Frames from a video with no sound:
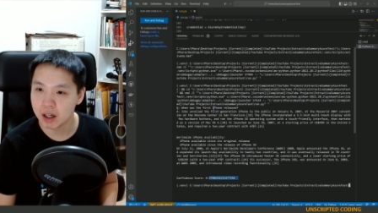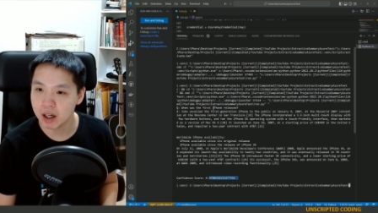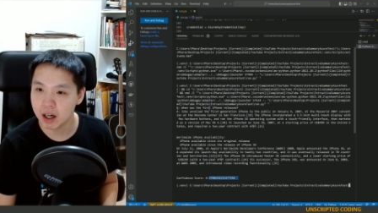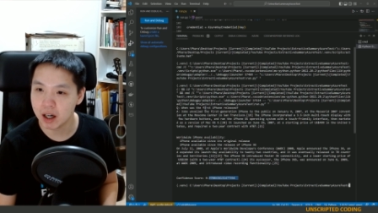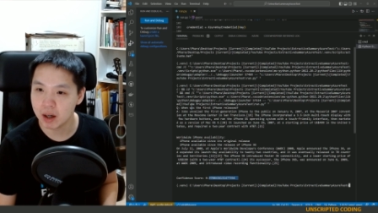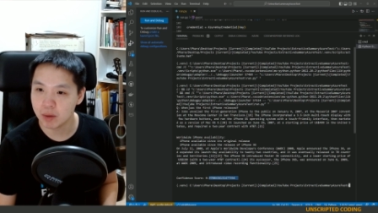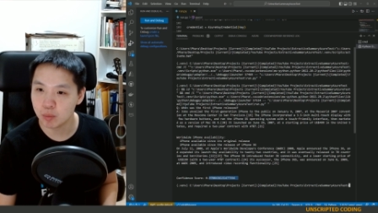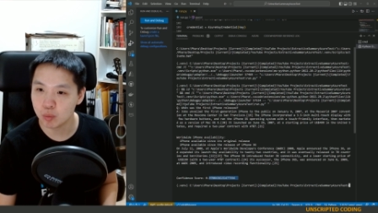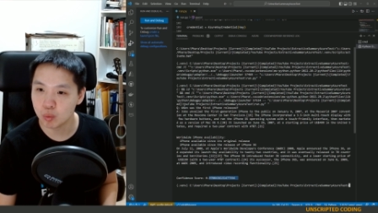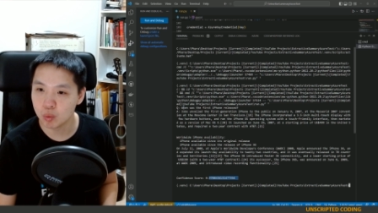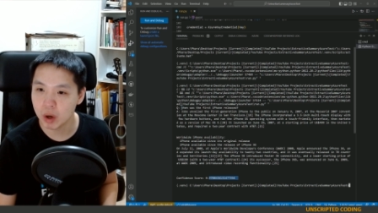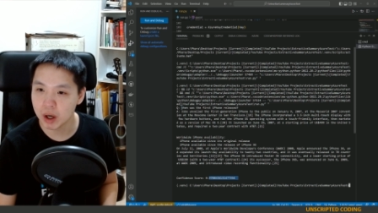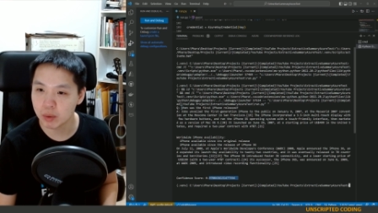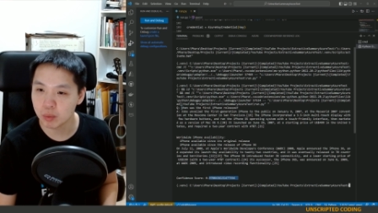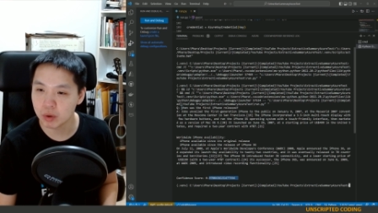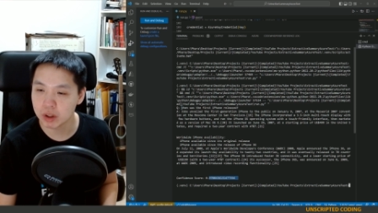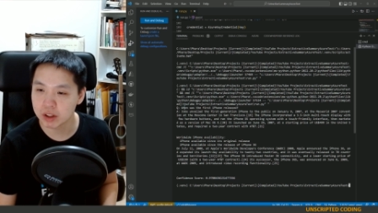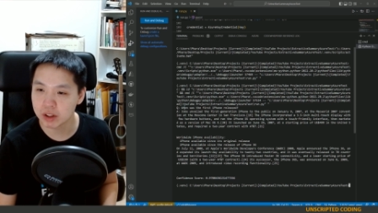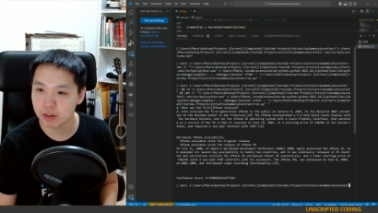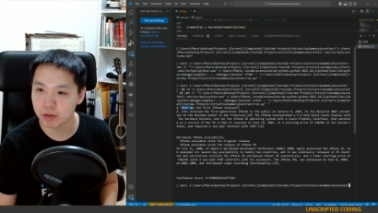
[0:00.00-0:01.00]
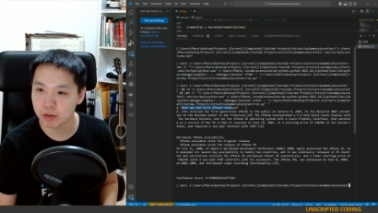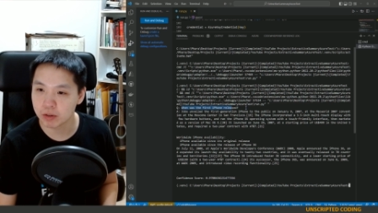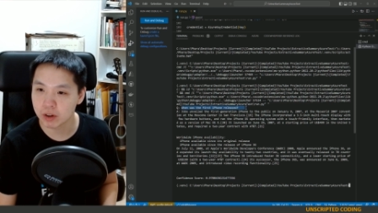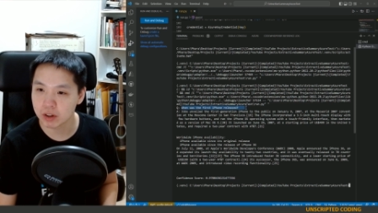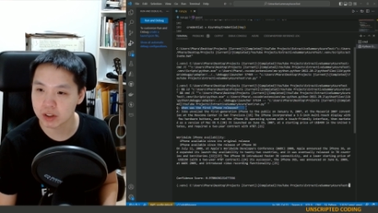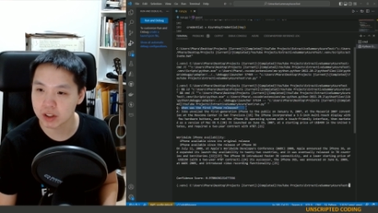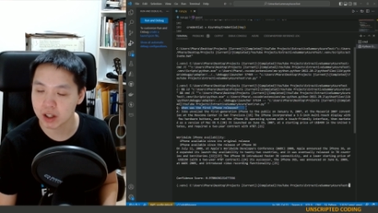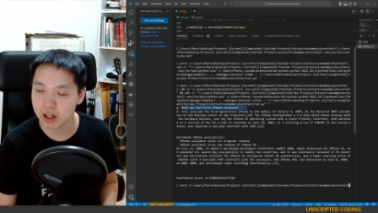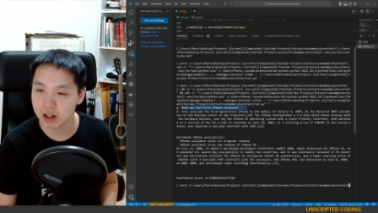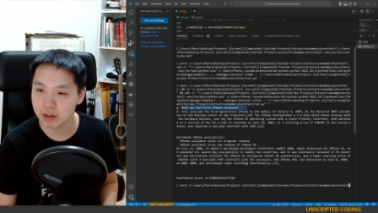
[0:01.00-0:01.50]
um, when was the
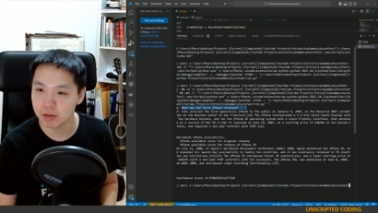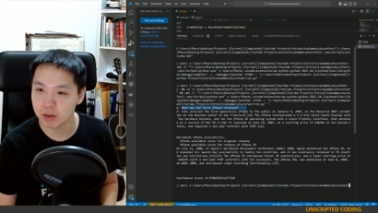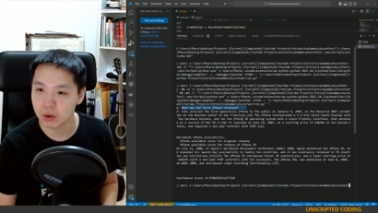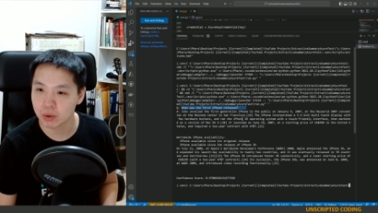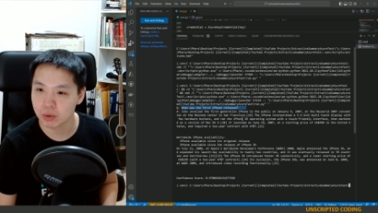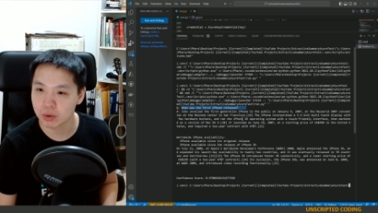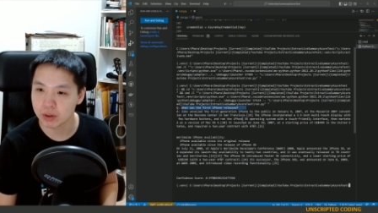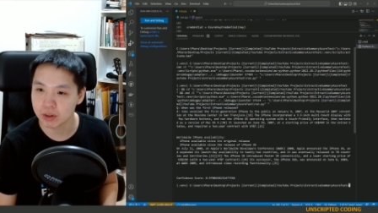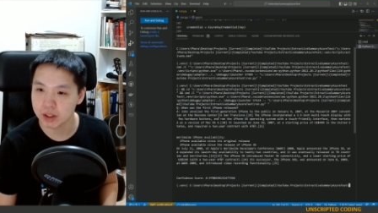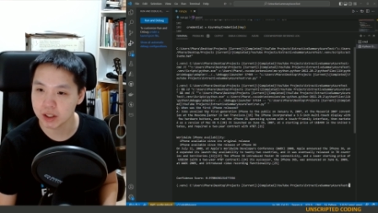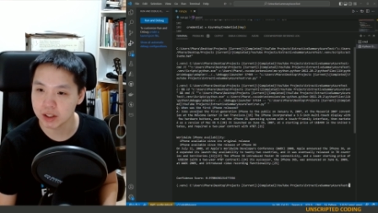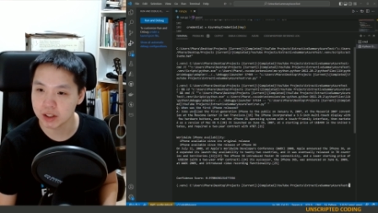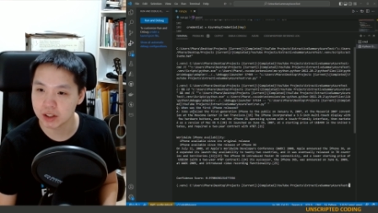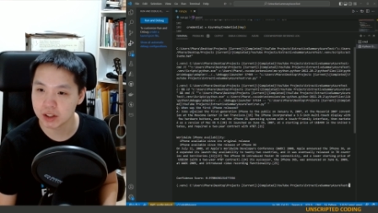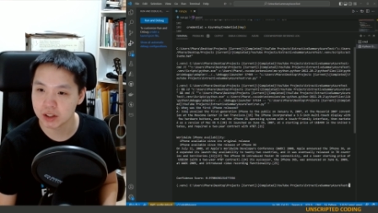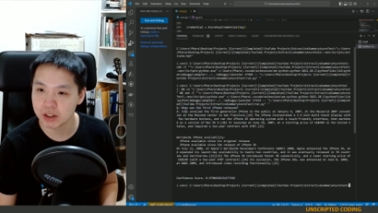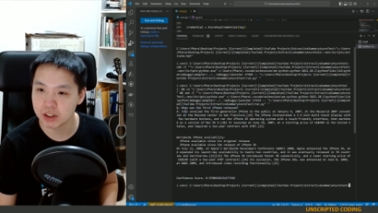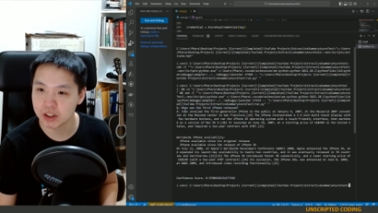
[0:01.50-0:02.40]
first iPhone release?